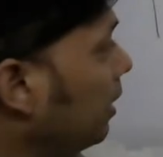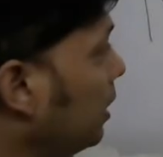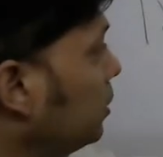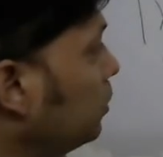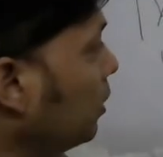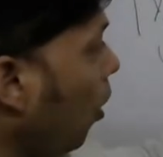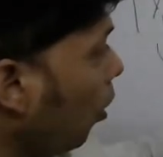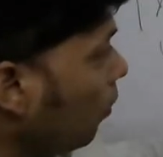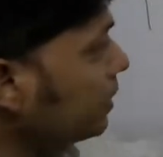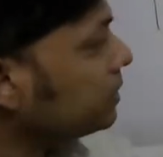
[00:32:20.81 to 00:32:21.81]
It will
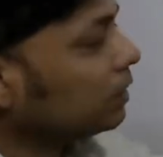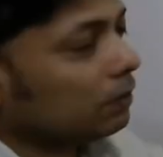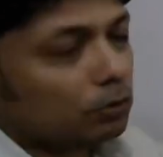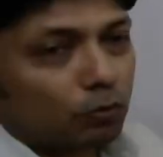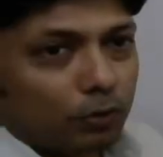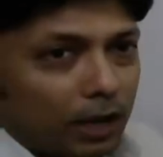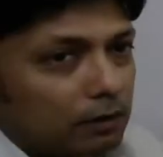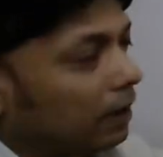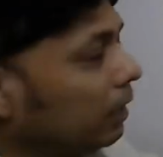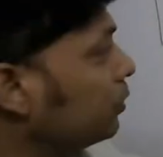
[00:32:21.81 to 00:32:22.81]
always give you real
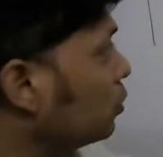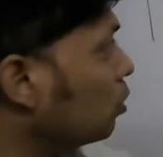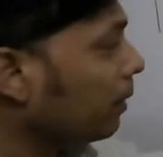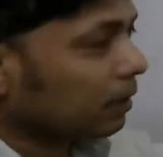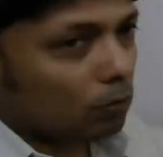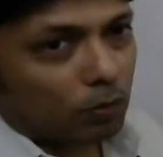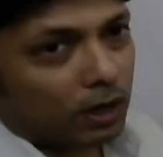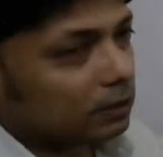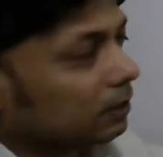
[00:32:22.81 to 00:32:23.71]
values no matter what.